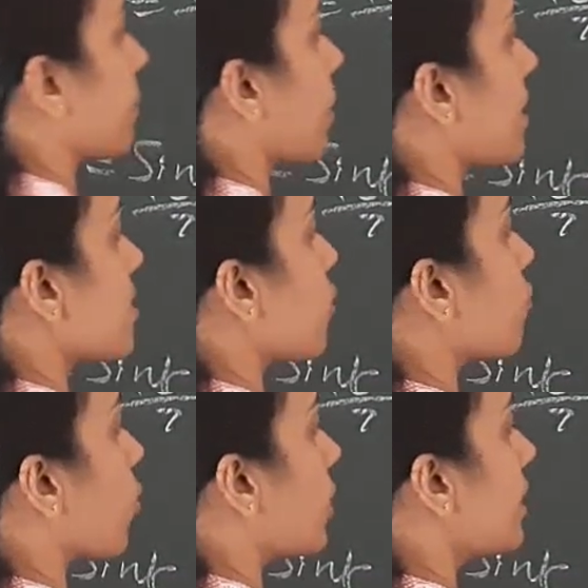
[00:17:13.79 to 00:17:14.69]

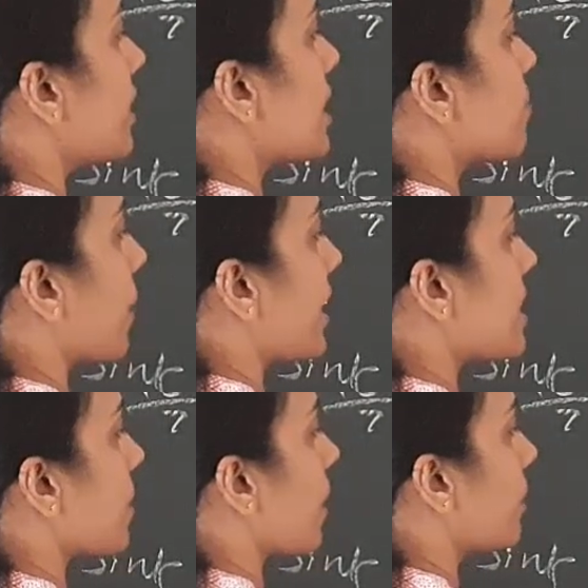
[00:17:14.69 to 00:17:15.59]

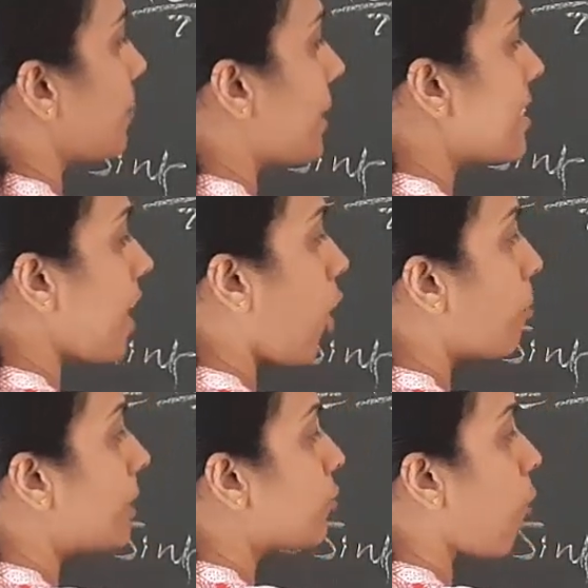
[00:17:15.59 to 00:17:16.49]
means how
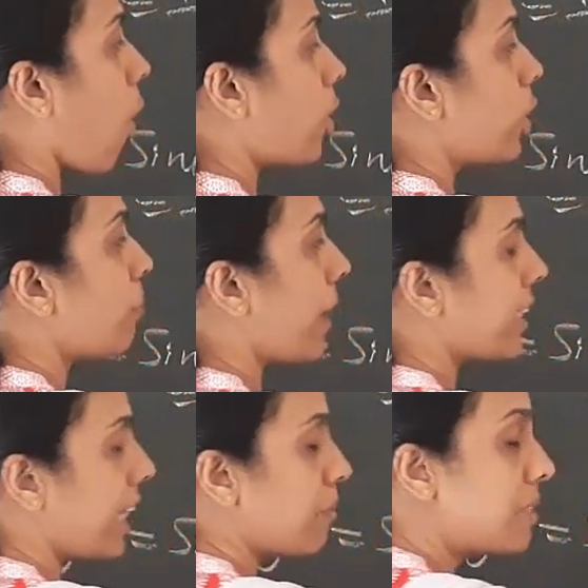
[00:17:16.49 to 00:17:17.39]
much volume I
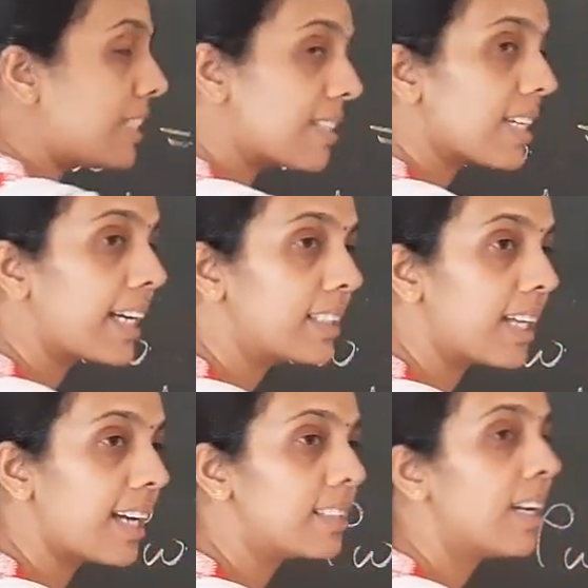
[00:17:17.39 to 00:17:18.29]
kept inside,
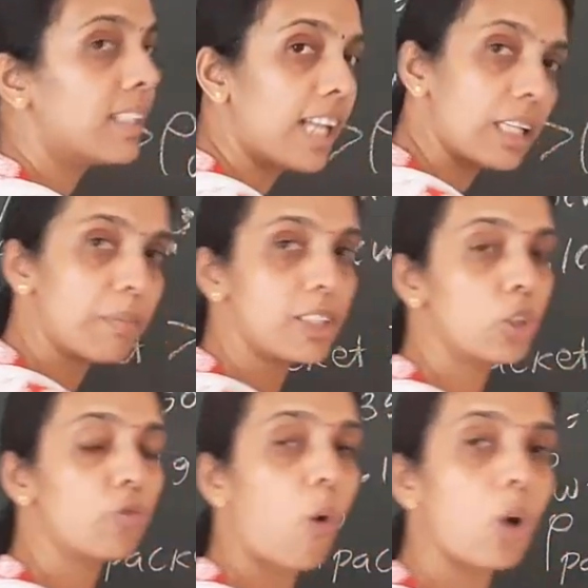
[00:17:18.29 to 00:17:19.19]
that much
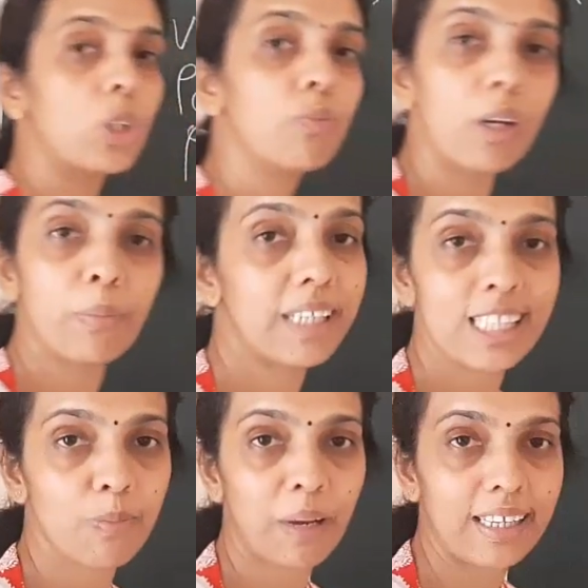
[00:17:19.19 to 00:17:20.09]
of volume will be
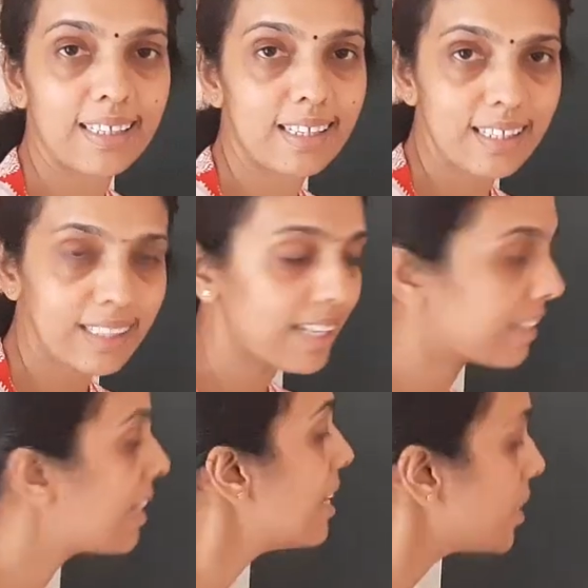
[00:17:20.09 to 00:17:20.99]
displaced, isn't it?